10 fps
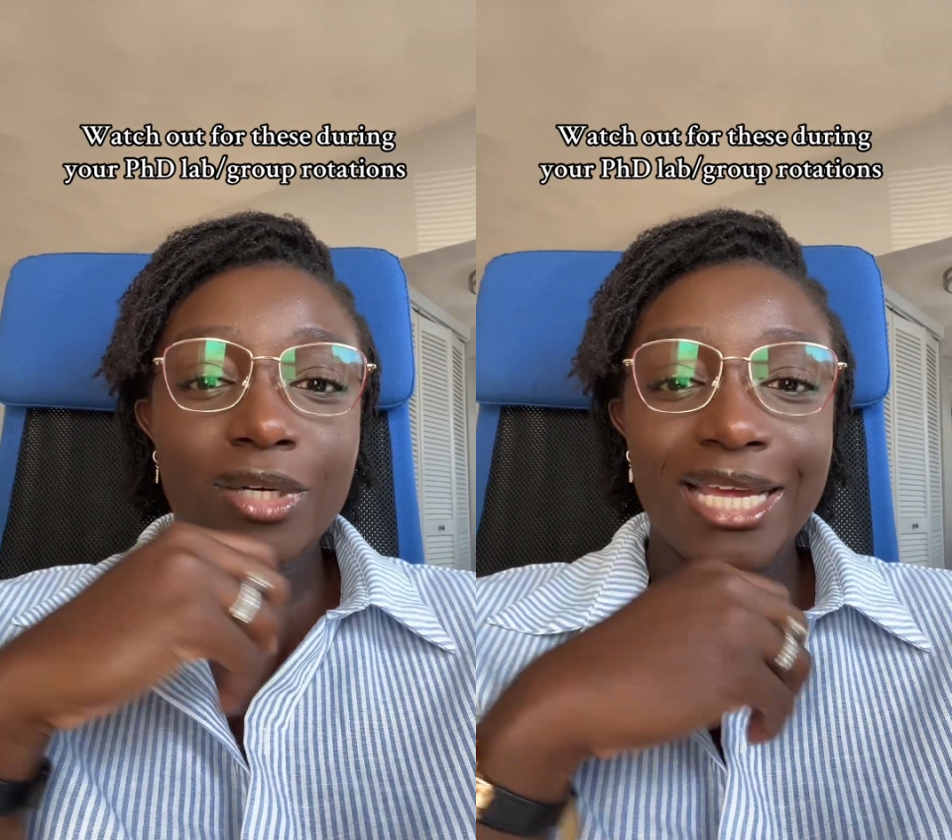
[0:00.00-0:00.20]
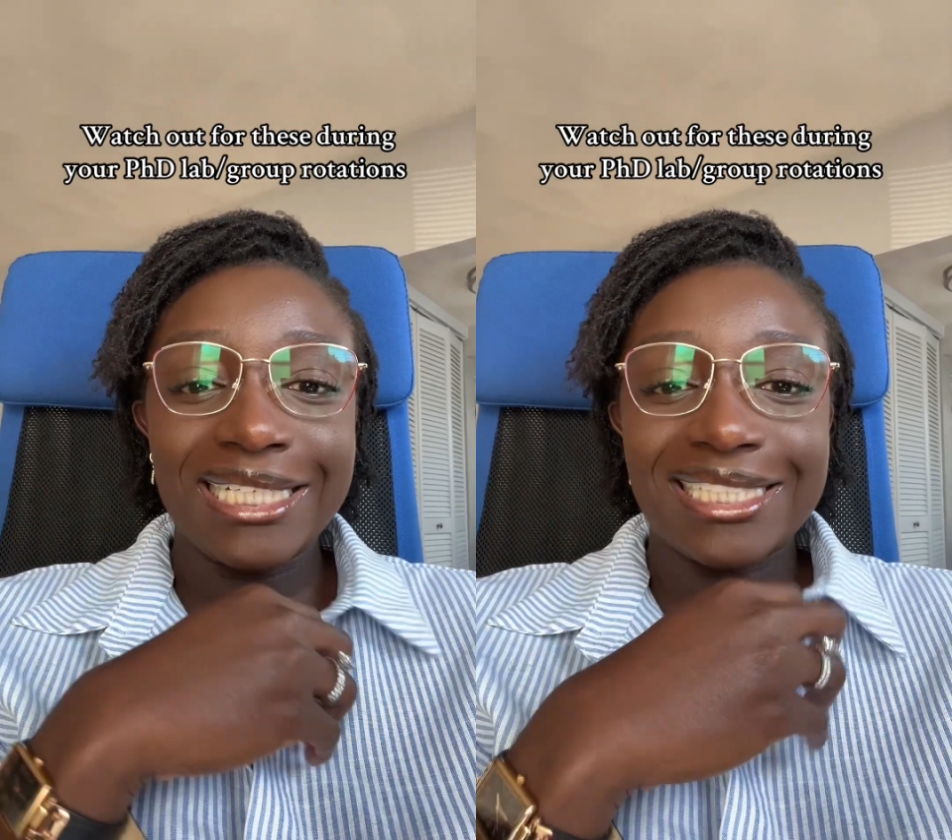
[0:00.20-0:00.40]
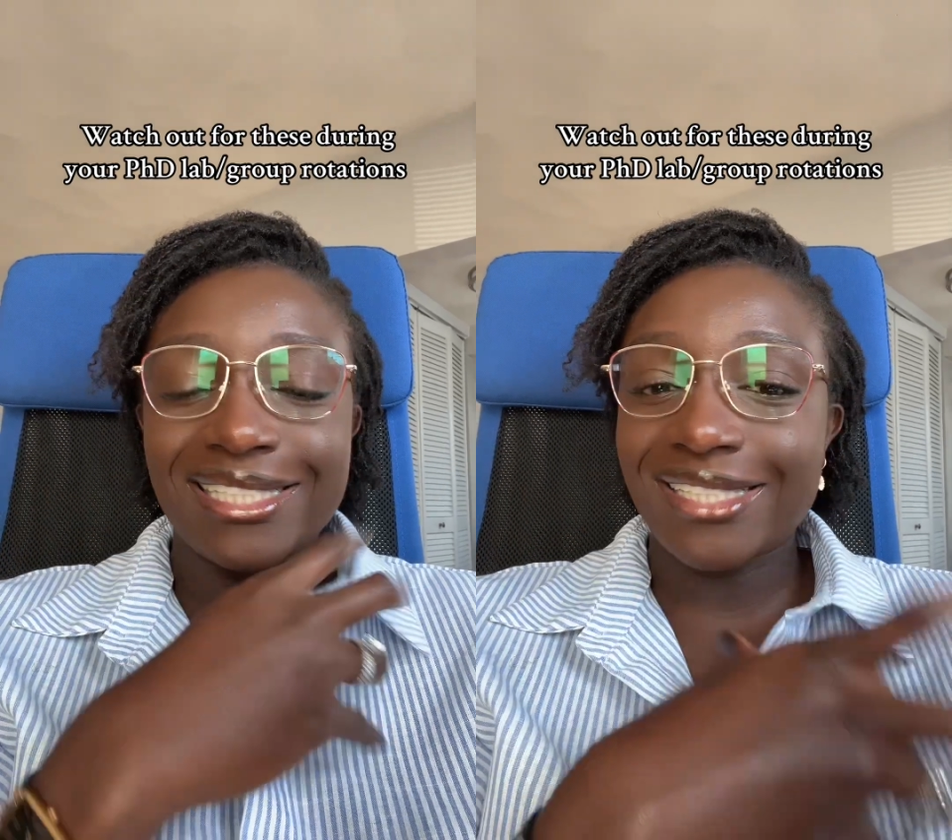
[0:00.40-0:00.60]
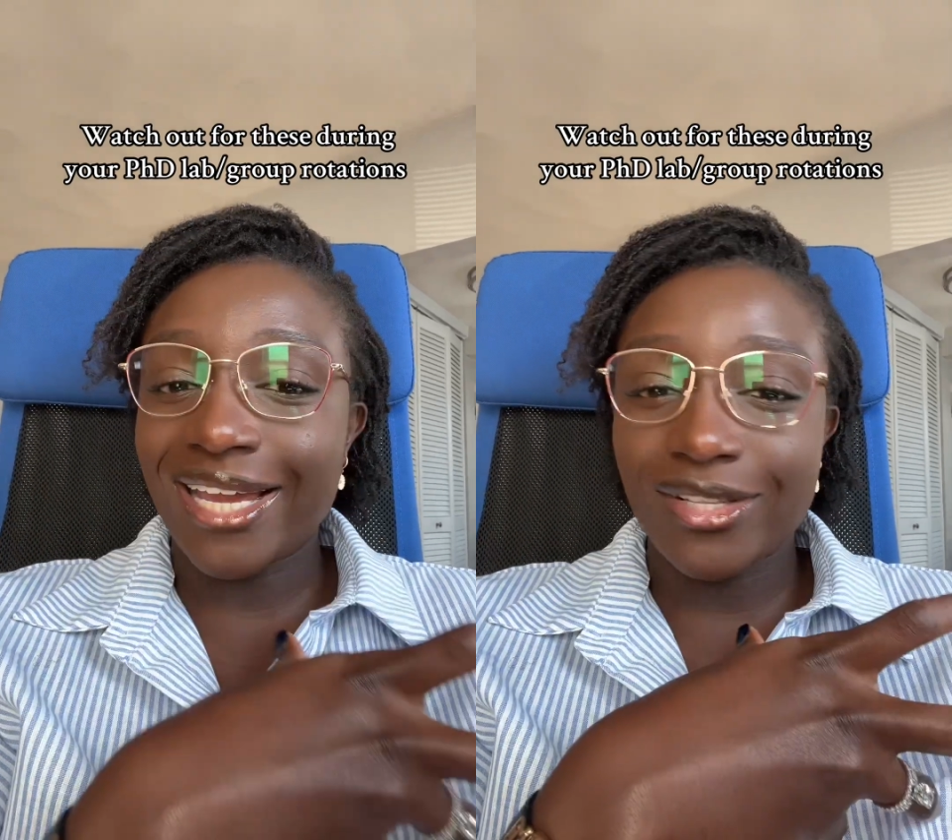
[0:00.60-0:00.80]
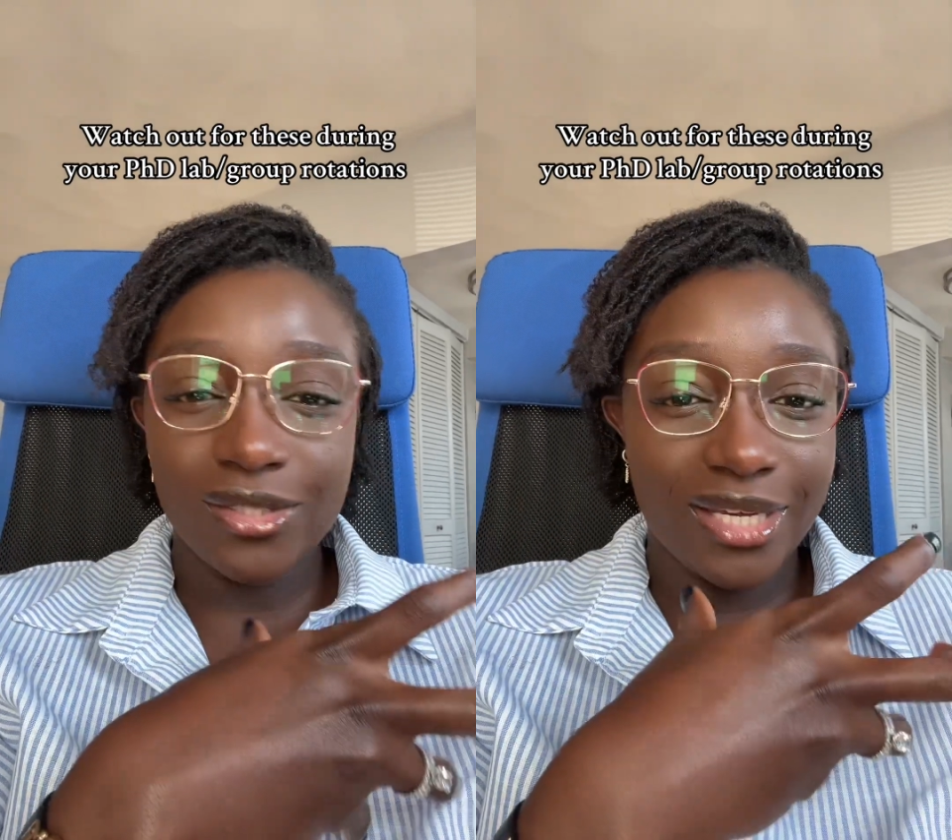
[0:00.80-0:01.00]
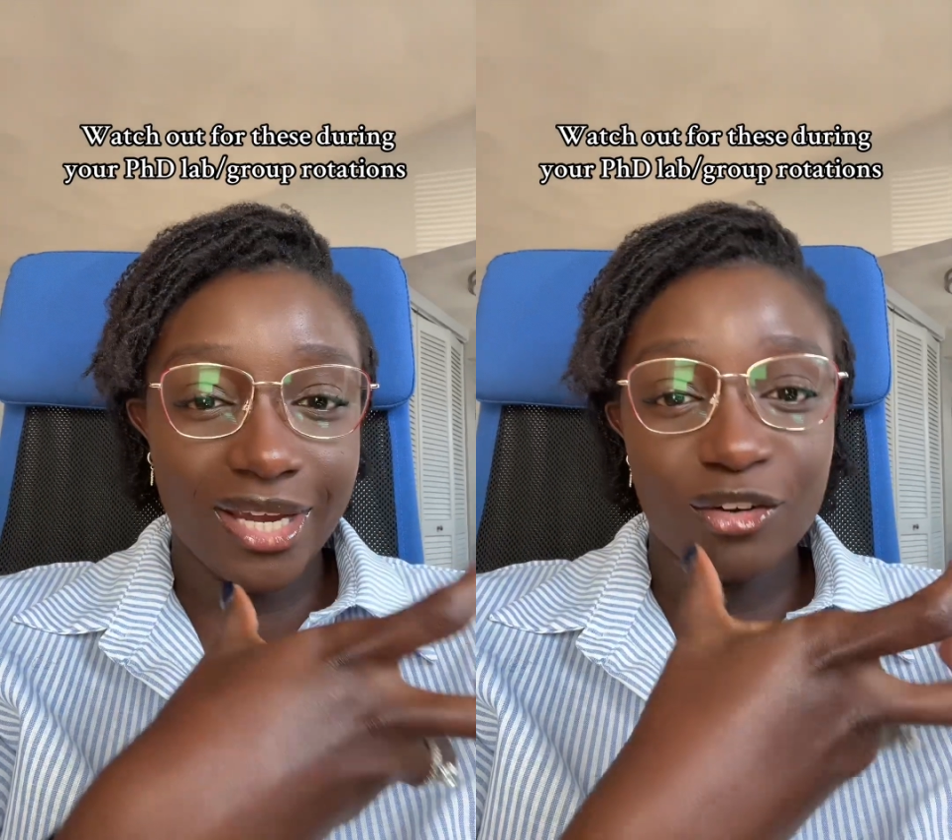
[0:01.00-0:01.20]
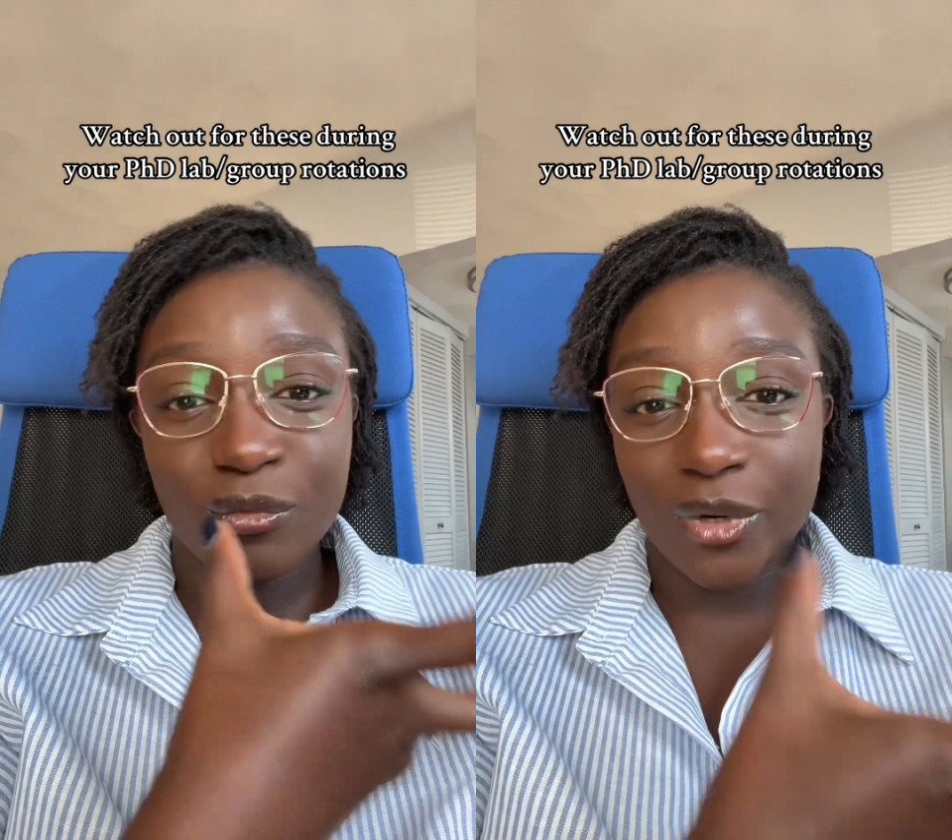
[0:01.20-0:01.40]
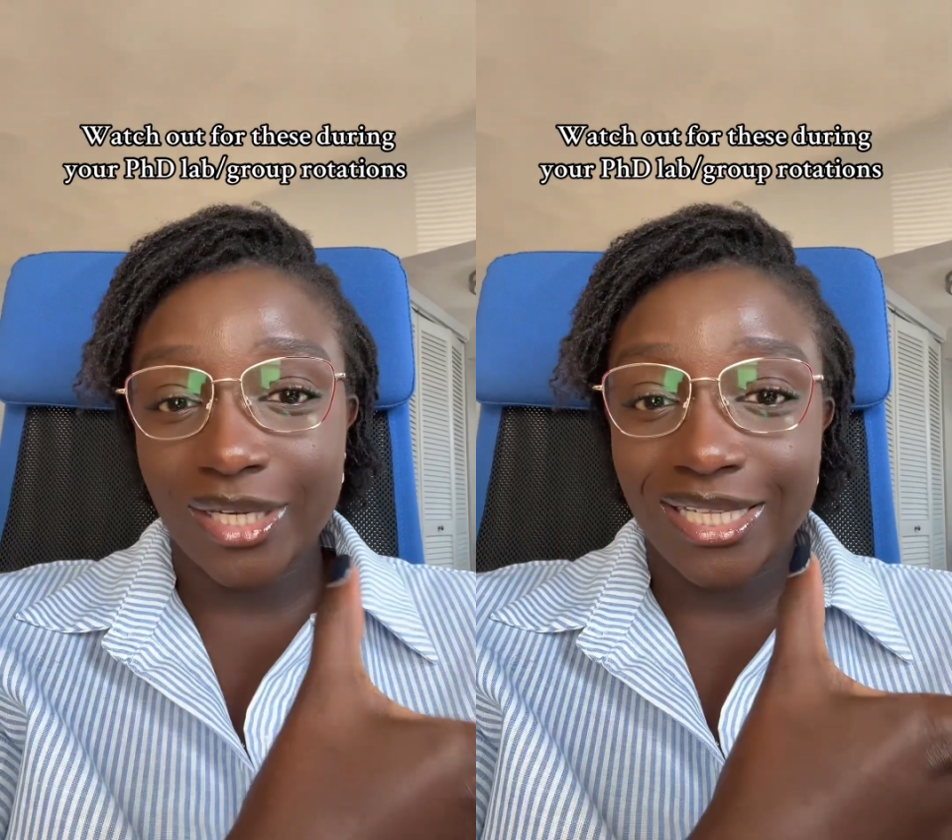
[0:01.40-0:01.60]
like the science or the kind of
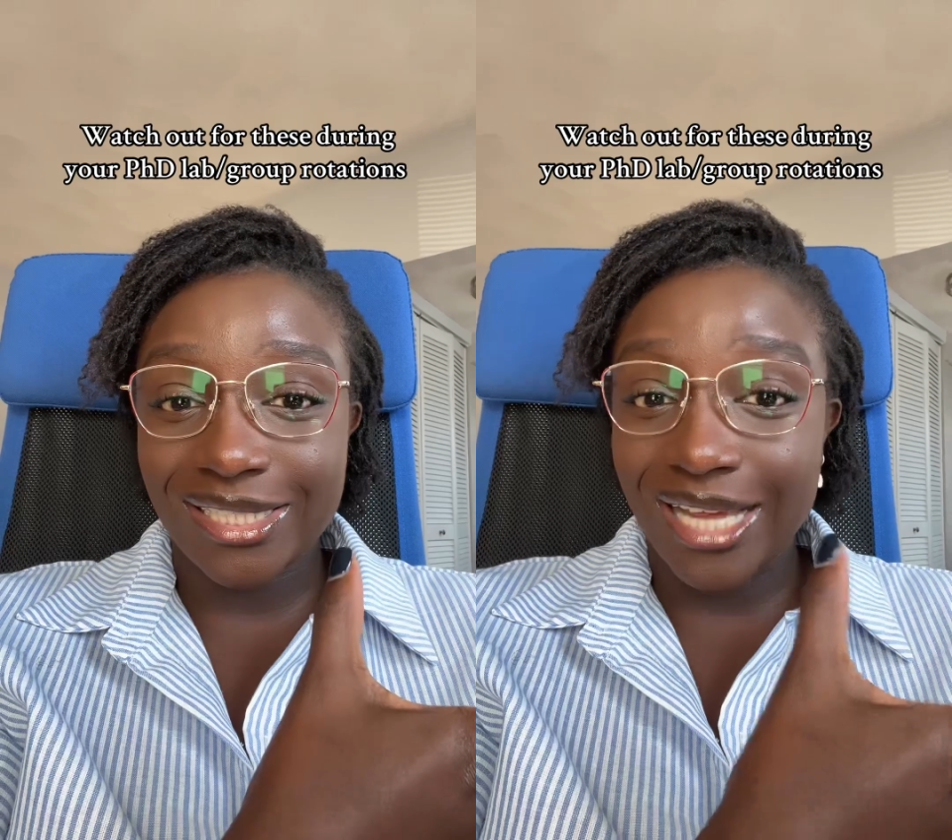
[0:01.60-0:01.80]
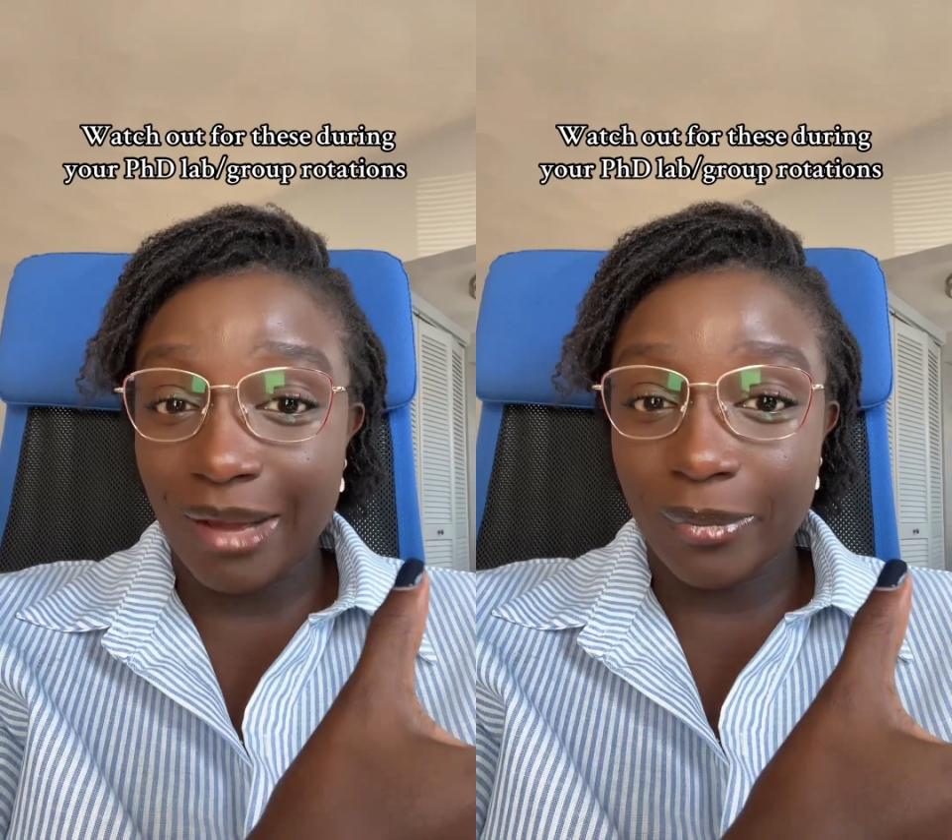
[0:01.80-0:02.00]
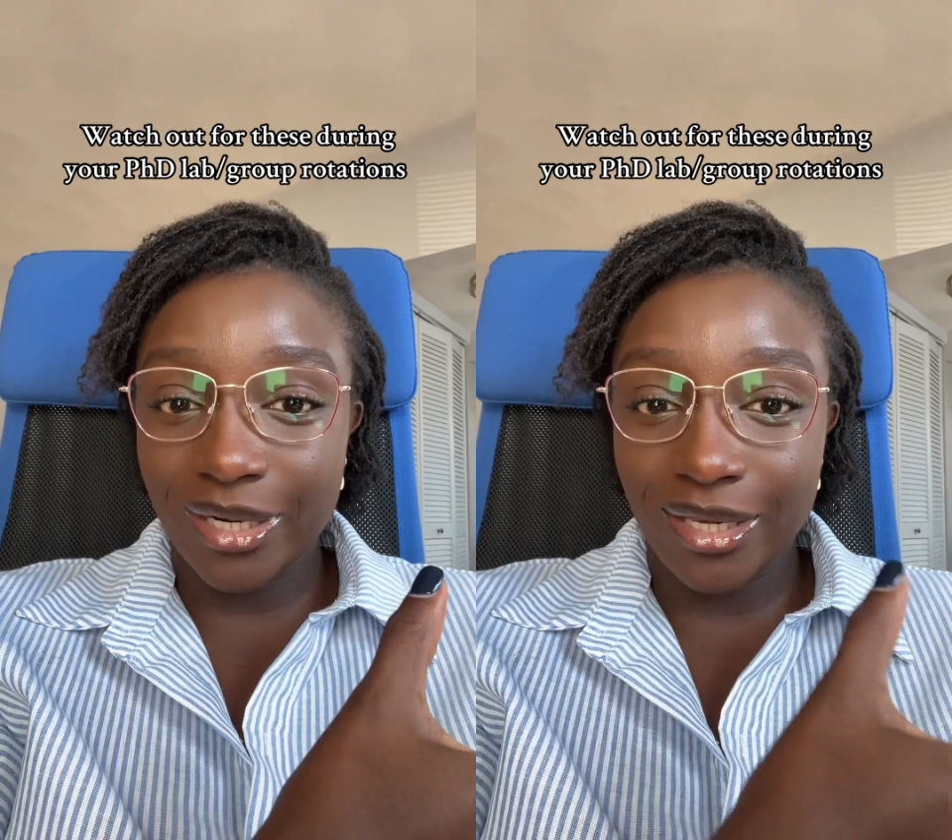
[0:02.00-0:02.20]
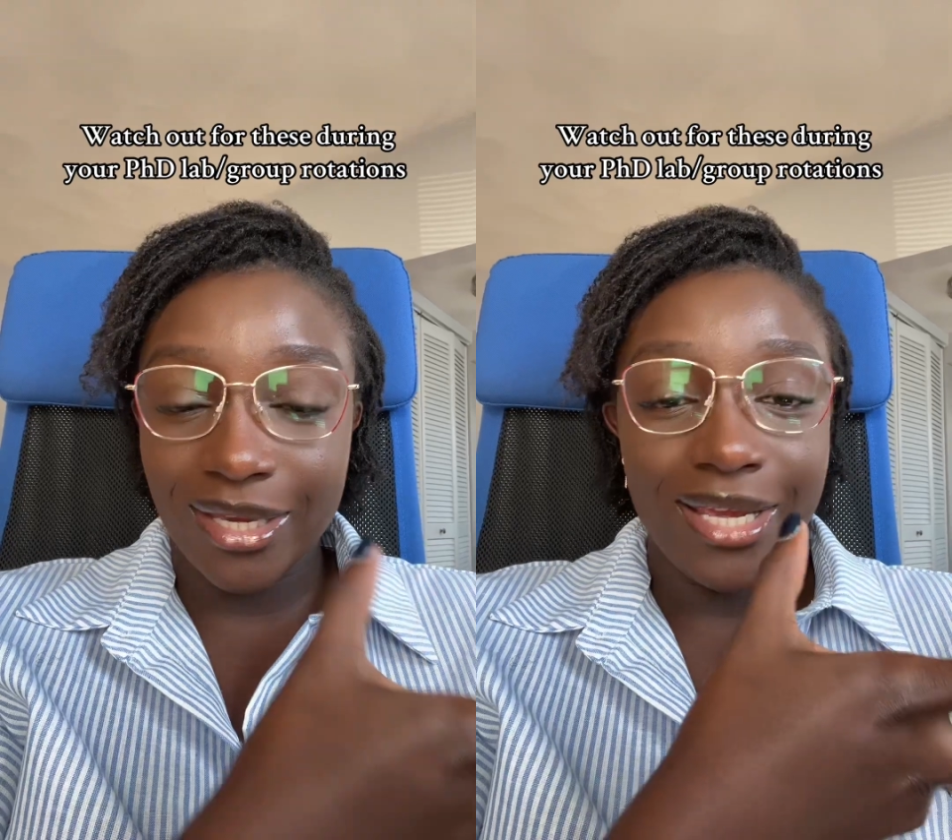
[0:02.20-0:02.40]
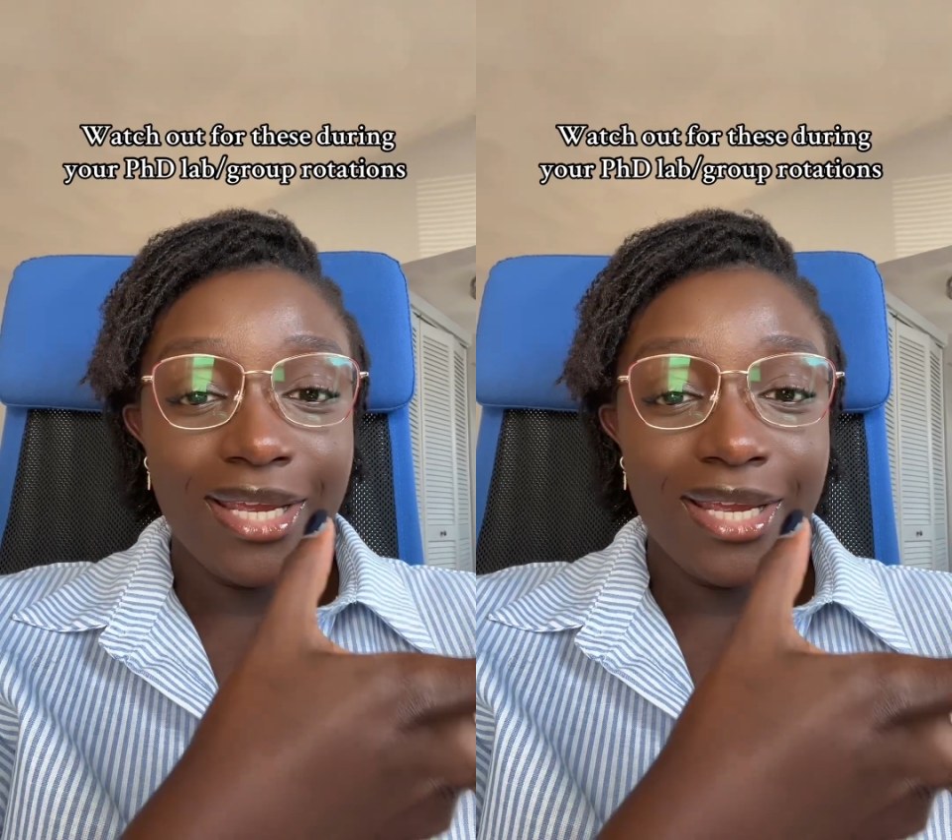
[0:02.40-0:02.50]
work that's happening